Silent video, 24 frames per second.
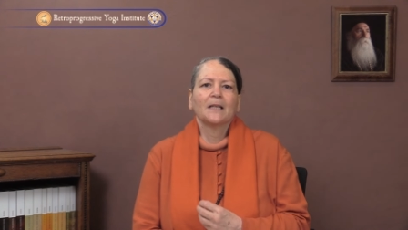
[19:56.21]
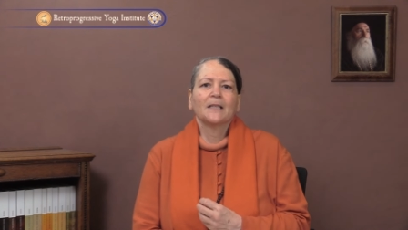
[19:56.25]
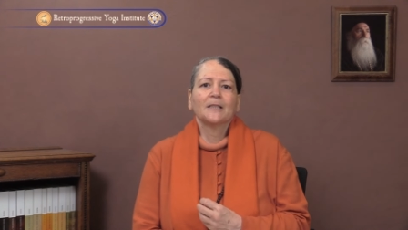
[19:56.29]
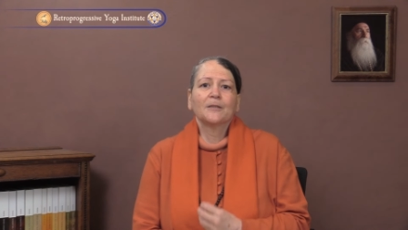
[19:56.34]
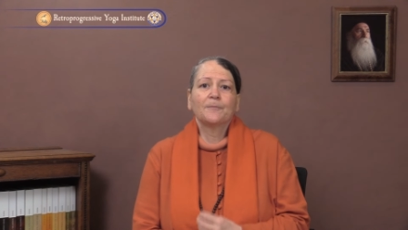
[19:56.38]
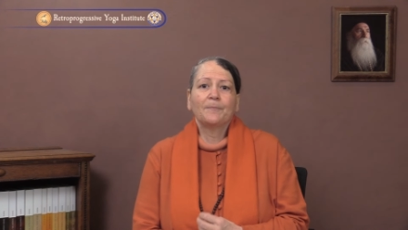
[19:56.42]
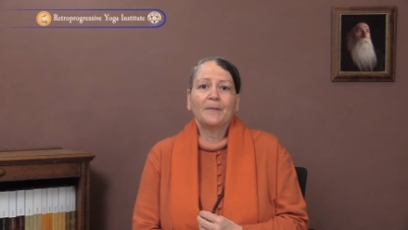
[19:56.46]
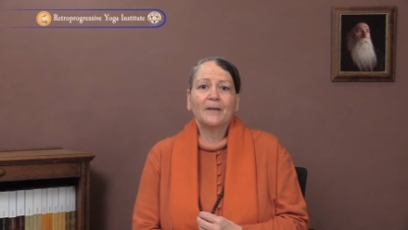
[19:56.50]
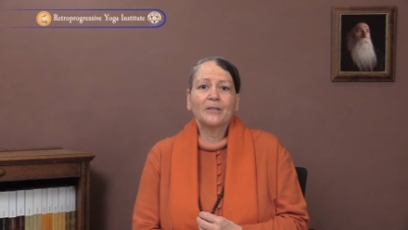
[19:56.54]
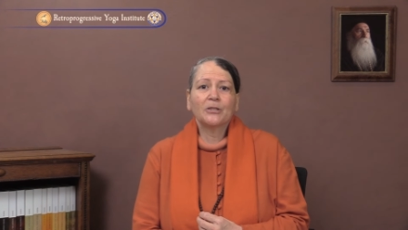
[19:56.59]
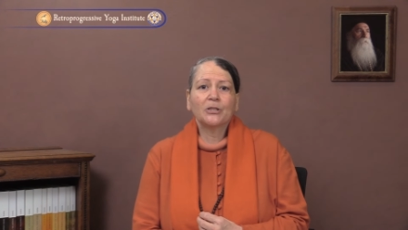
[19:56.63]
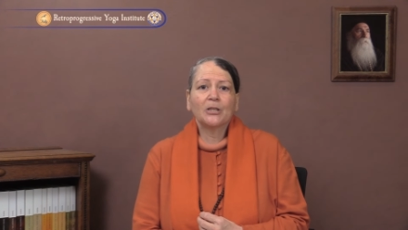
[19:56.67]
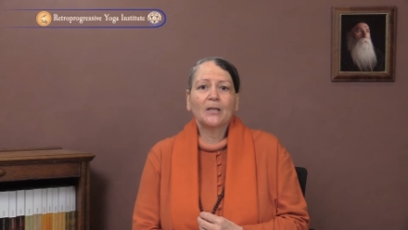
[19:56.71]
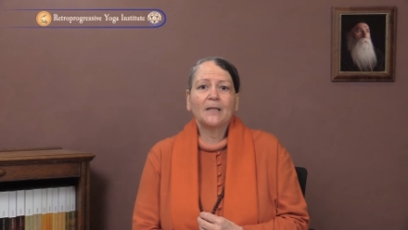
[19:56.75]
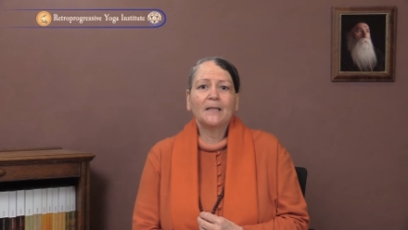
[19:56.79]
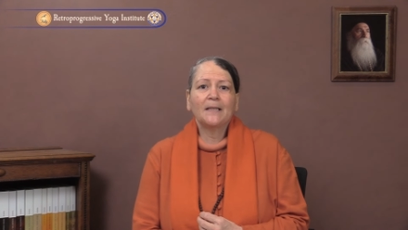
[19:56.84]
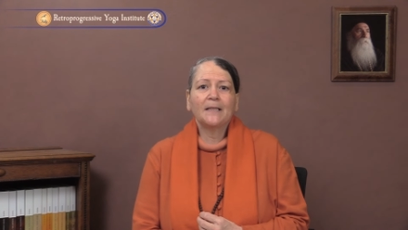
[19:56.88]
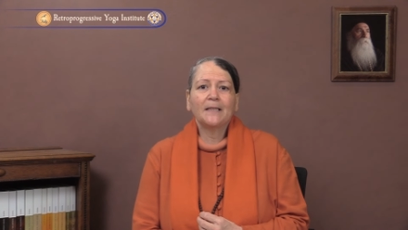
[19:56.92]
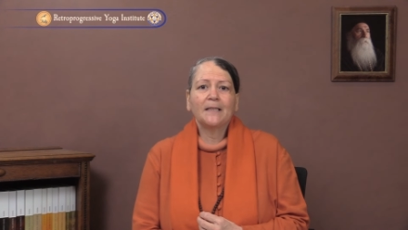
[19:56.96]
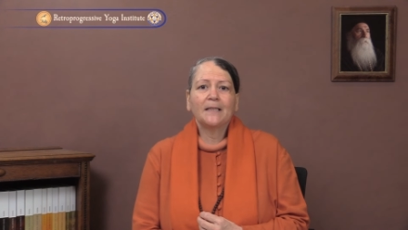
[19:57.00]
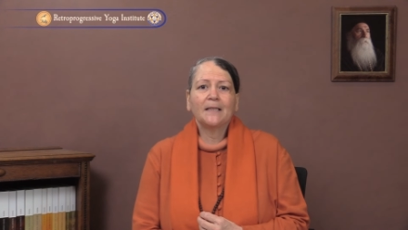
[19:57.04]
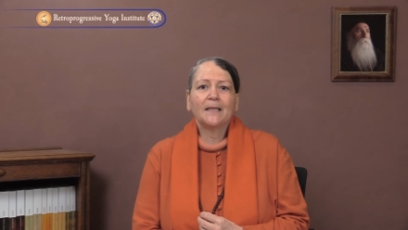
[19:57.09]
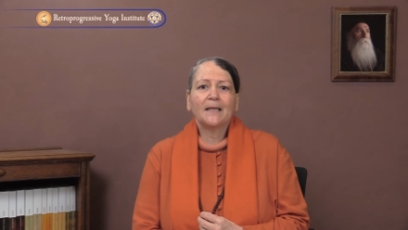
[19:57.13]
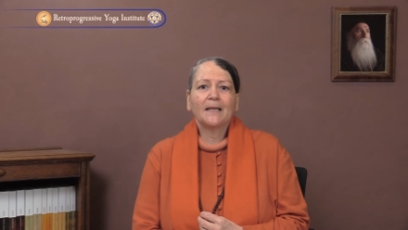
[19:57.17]

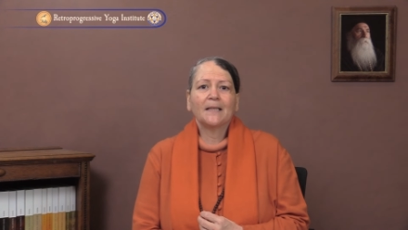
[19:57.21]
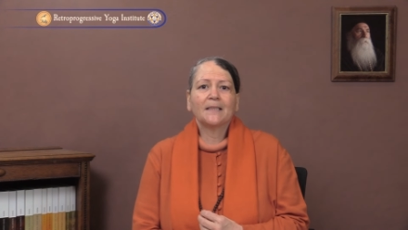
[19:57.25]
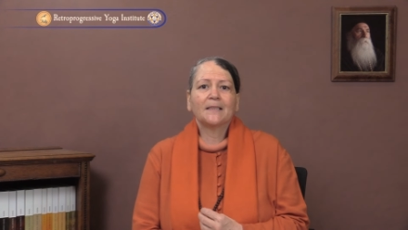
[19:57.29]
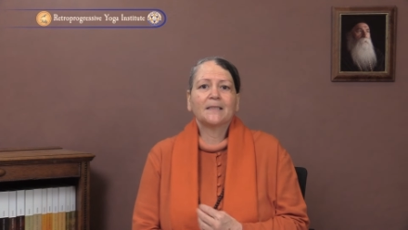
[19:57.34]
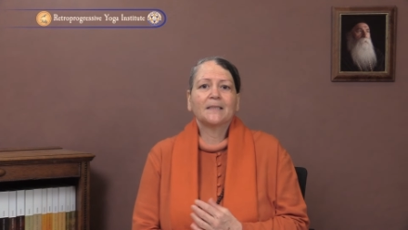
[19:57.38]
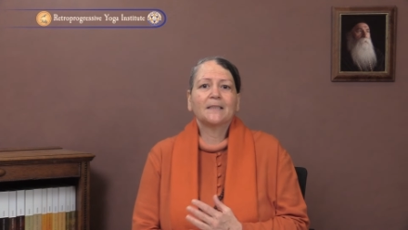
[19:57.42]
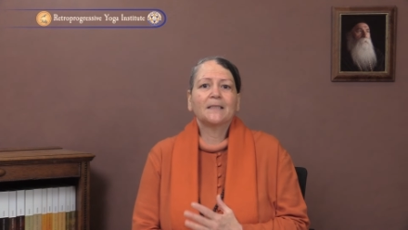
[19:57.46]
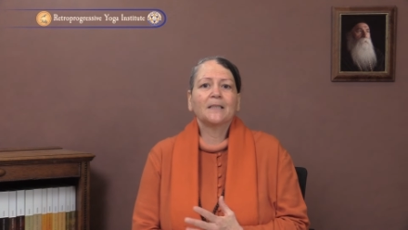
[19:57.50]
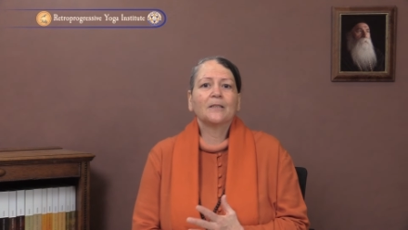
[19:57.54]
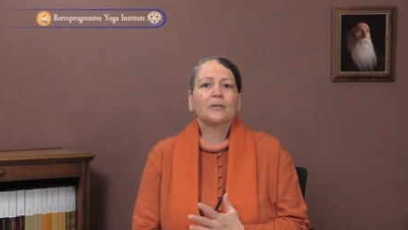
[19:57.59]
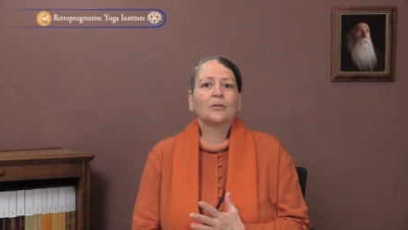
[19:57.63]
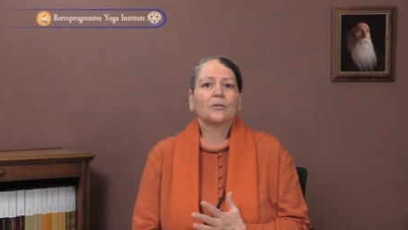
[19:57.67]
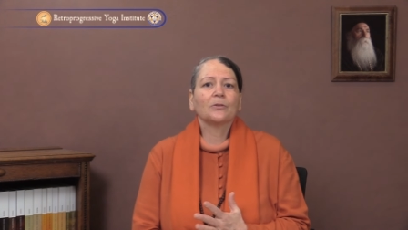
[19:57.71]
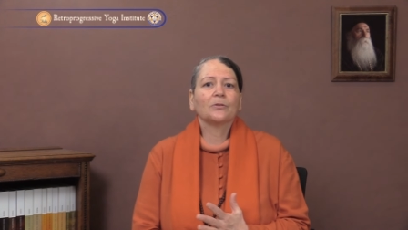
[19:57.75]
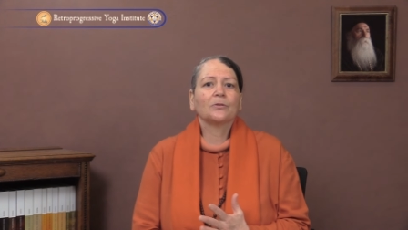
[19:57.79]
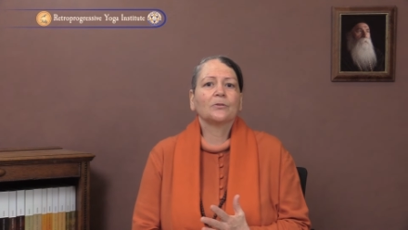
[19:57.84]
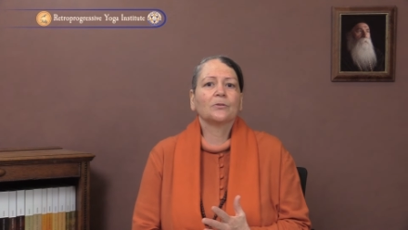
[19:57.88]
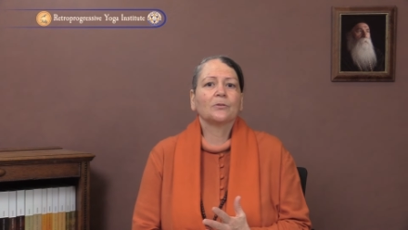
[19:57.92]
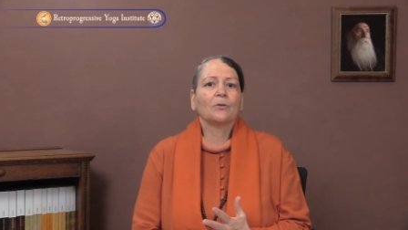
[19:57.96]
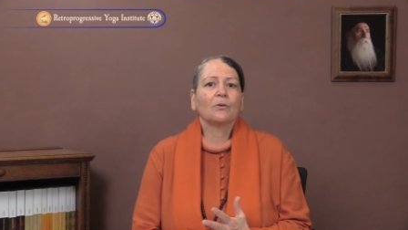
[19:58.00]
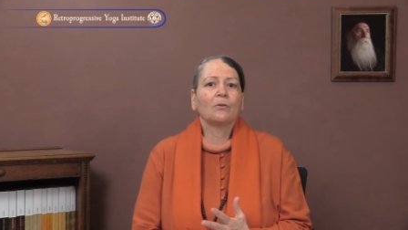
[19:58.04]
especially as seekers